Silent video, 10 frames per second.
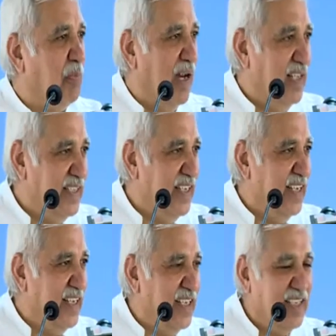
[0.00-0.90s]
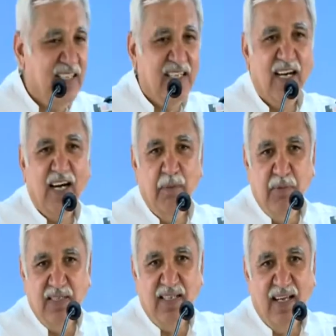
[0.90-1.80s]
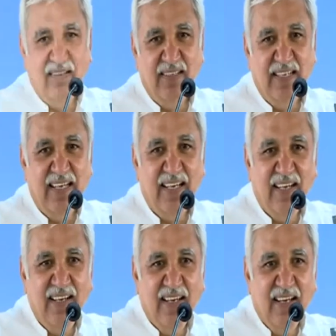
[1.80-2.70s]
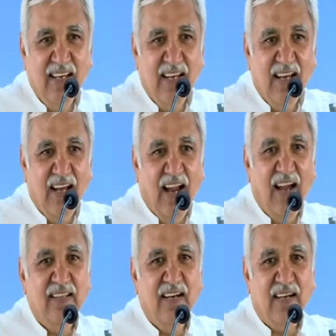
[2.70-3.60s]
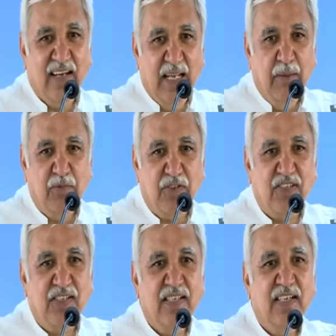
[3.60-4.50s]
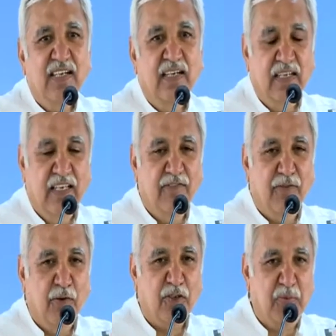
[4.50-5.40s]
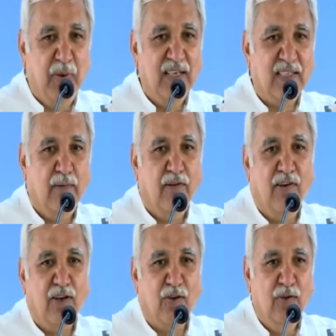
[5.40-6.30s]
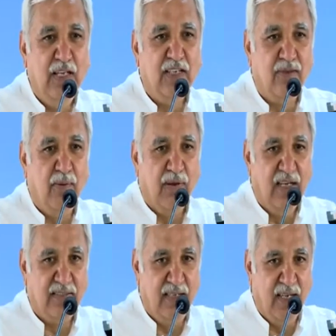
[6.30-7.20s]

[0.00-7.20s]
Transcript: Pai ji, Abhay Jain ji and their teams reinforced by some of our colleagues from Rajasthan